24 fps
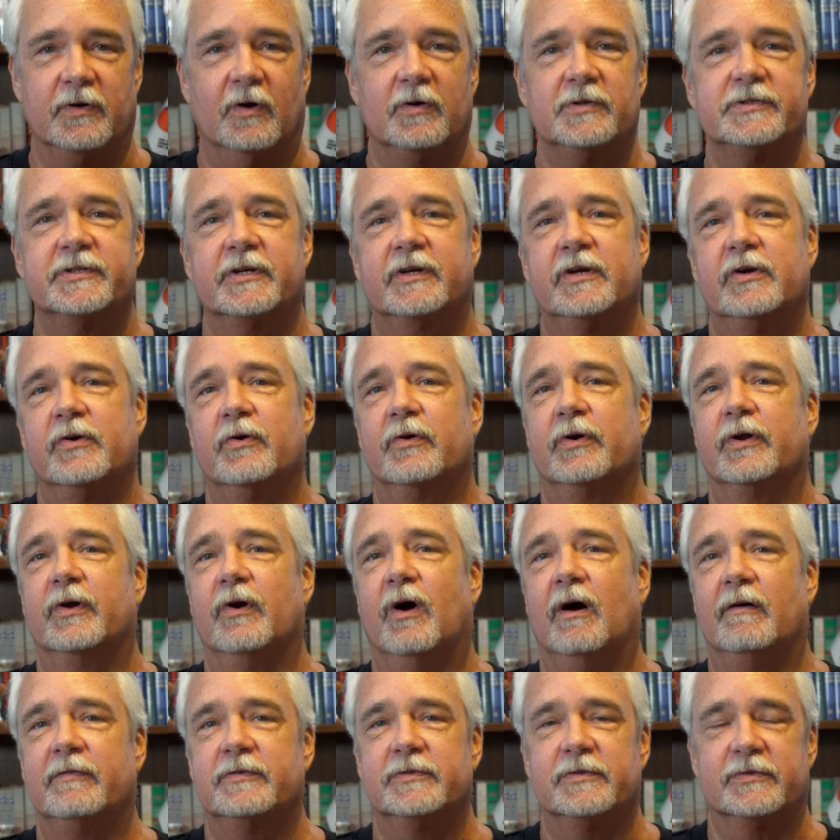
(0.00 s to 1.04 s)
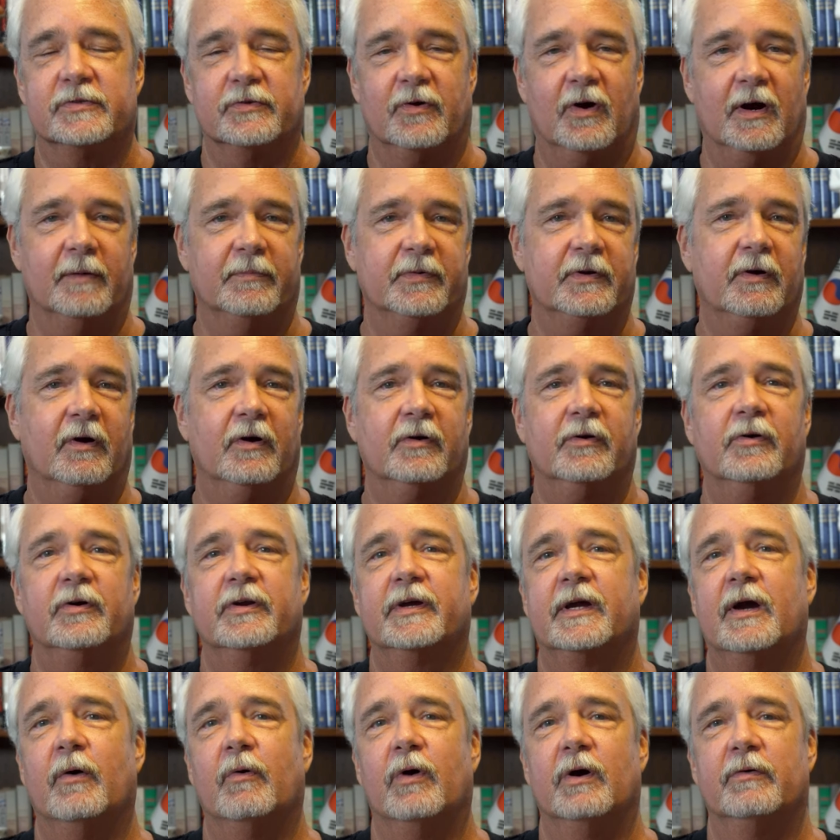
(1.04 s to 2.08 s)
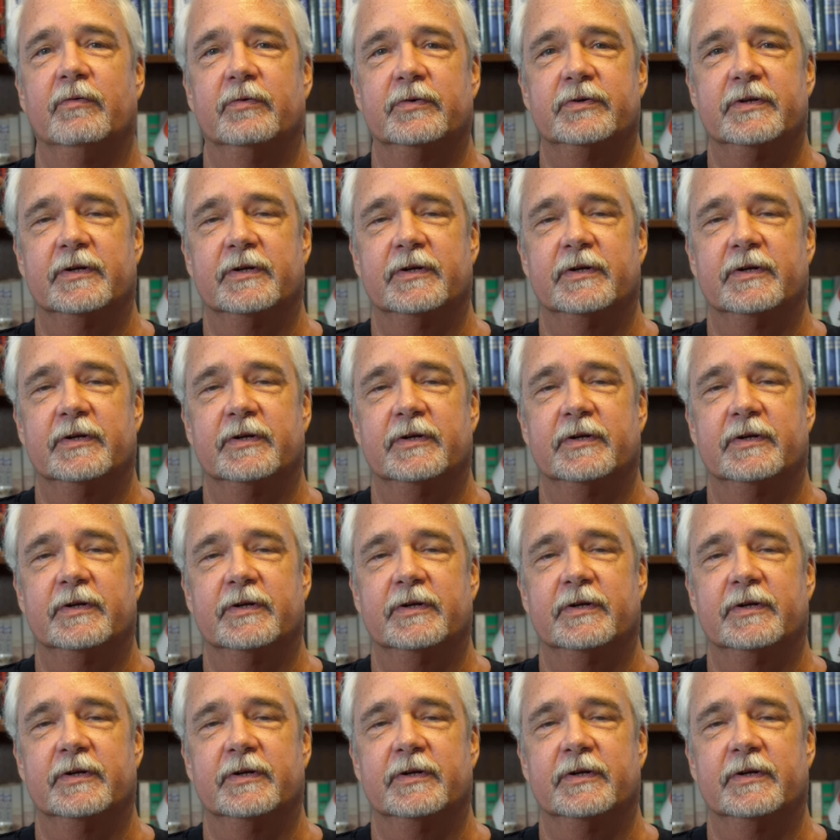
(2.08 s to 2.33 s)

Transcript: all security officers armed are going to go over